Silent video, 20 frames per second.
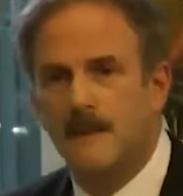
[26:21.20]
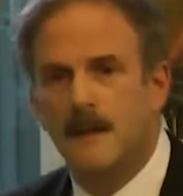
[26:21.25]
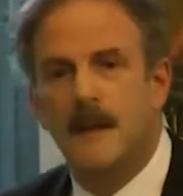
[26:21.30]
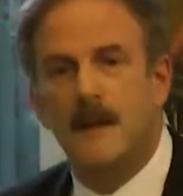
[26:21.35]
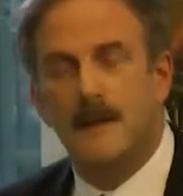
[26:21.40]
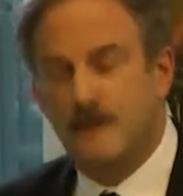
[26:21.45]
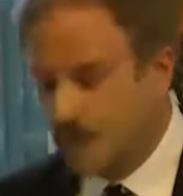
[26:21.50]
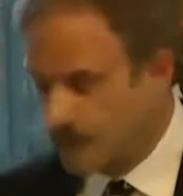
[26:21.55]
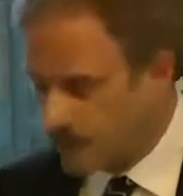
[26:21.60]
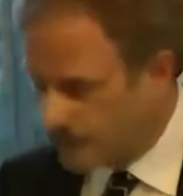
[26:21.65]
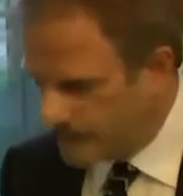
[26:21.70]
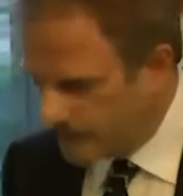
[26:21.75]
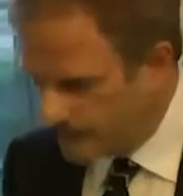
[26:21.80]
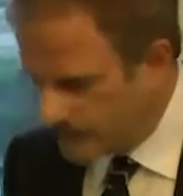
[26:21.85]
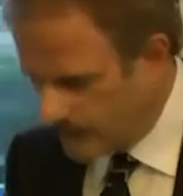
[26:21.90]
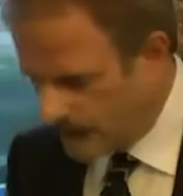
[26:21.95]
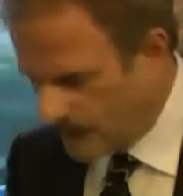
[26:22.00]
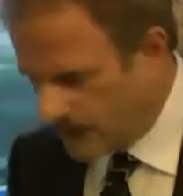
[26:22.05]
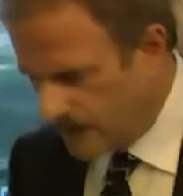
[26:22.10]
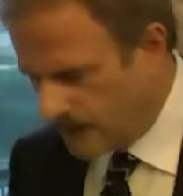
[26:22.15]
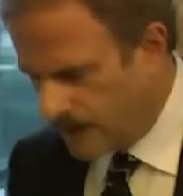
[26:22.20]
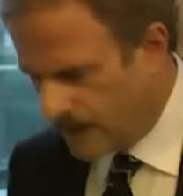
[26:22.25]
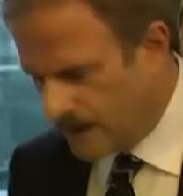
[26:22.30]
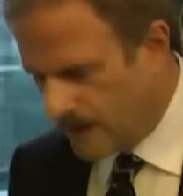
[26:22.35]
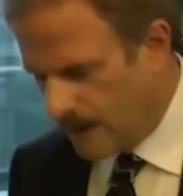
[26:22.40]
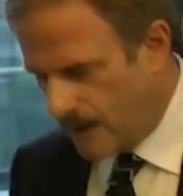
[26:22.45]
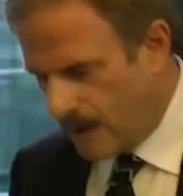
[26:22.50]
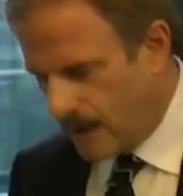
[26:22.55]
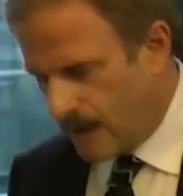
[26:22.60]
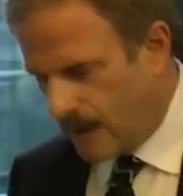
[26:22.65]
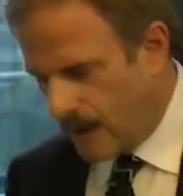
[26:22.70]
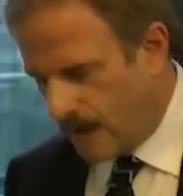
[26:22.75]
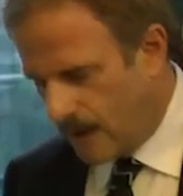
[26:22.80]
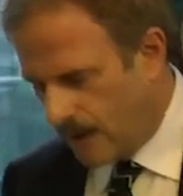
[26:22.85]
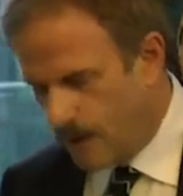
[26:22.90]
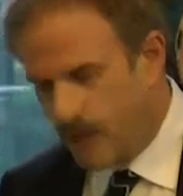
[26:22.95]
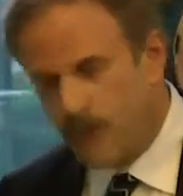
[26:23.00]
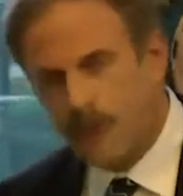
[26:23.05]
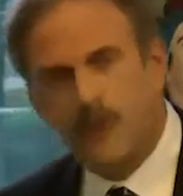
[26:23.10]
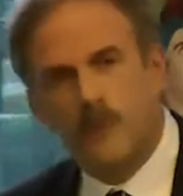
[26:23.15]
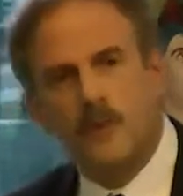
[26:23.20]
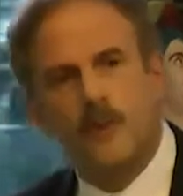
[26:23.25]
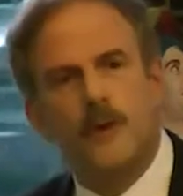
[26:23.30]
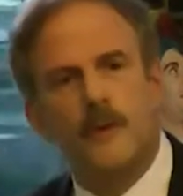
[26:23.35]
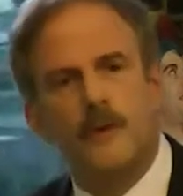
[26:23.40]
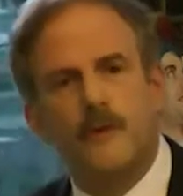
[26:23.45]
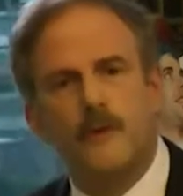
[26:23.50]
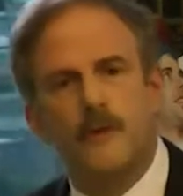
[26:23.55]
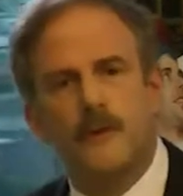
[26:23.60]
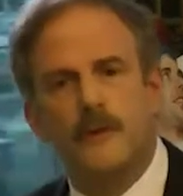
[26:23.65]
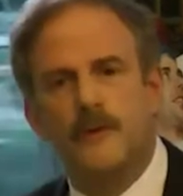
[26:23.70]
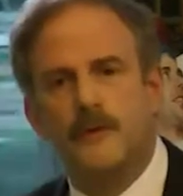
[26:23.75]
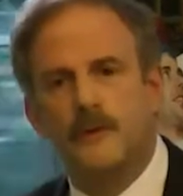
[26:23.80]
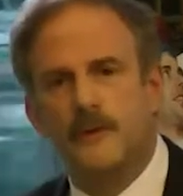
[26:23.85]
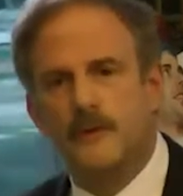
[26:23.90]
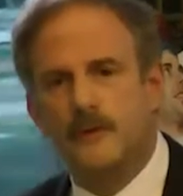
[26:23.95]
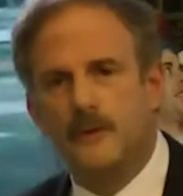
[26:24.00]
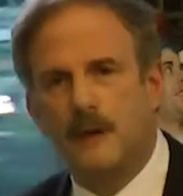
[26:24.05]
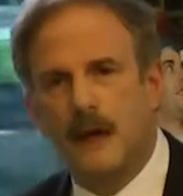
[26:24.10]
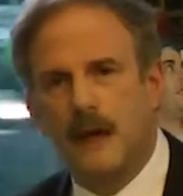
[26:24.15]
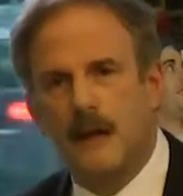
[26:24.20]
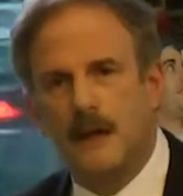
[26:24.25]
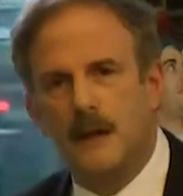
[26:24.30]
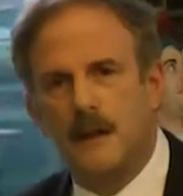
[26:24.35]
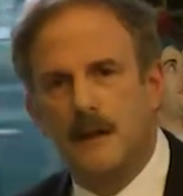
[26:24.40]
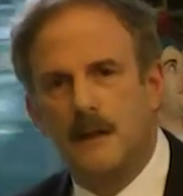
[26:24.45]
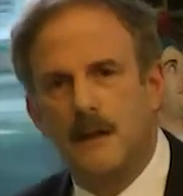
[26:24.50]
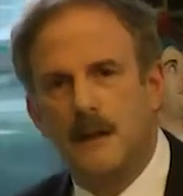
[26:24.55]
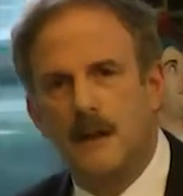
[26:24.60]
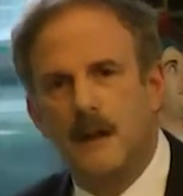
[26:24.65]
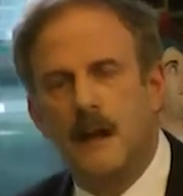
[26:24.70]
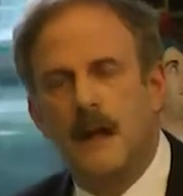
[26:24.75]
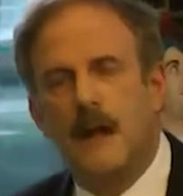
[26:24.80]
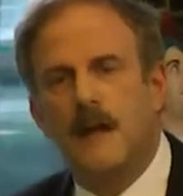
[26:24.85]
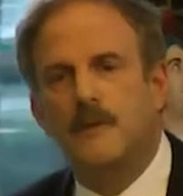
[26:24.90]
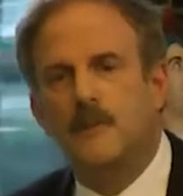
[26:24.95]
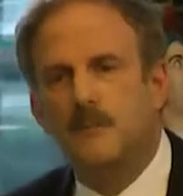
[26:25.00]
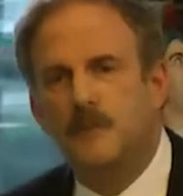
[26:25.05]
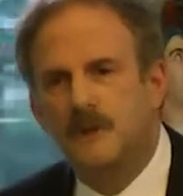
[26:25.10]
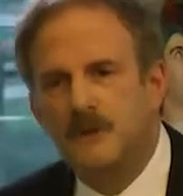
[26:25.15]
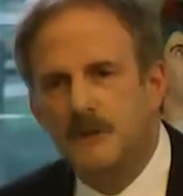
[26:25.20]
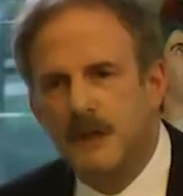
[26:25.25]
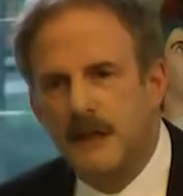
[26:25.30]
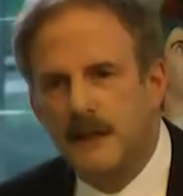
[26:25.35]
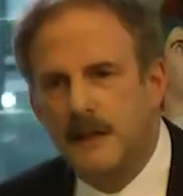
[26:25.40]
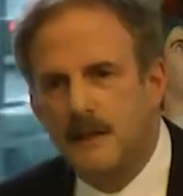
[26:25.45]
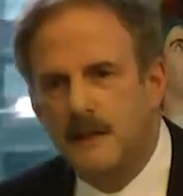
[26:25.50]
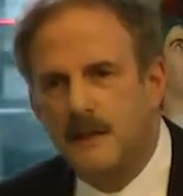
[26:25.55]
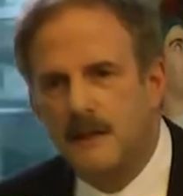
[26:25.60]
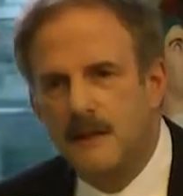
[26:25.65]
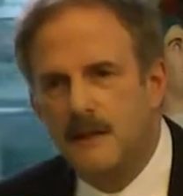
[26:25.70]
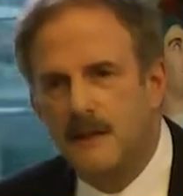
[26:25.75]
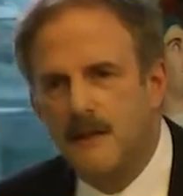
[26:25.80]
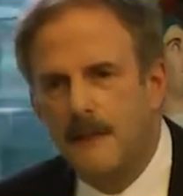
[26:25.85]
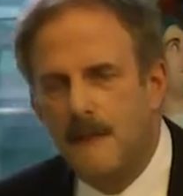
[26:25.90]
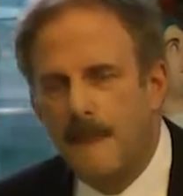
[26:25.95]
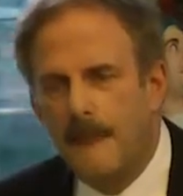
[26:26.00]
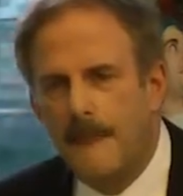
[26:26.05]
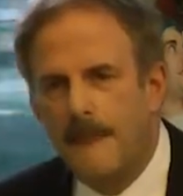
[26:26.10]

It's interesting that Health Workforce Australia has projected